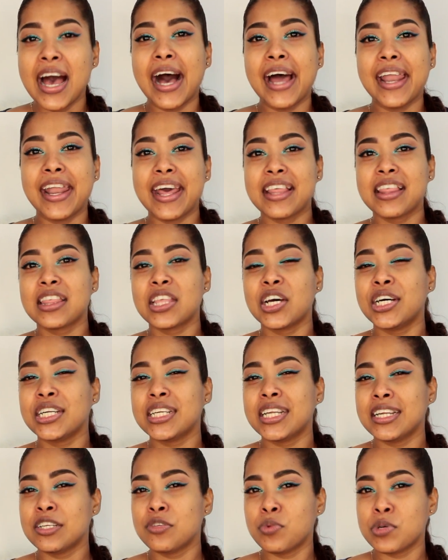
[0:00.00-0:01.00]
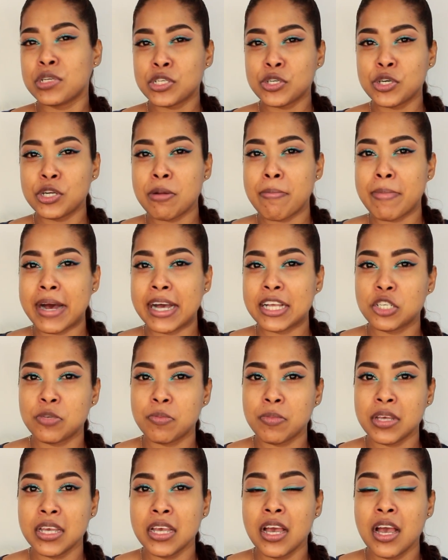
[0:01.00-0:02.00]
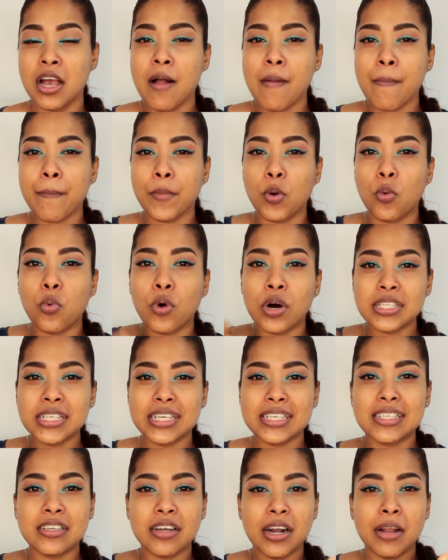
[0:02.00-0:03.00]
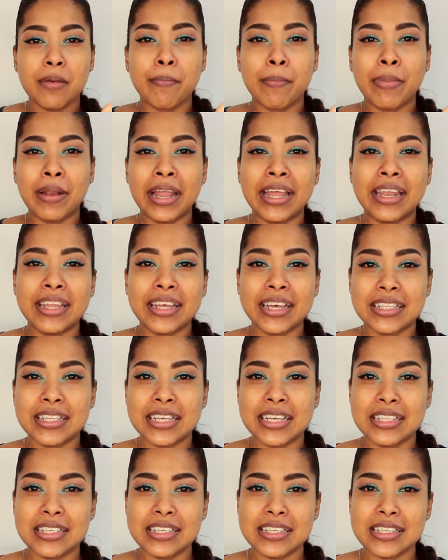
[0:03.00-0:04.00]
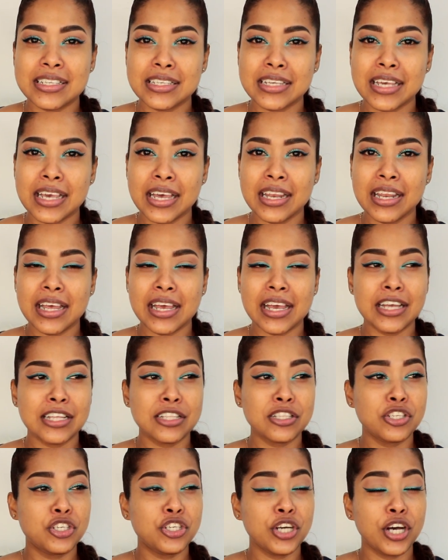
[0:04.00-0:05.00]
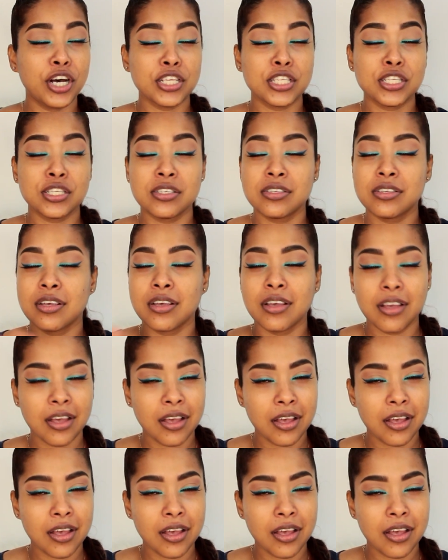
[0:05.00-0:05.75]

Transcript: And I thought that it wasn't going to match me, but once I started blending it into the skin, it just,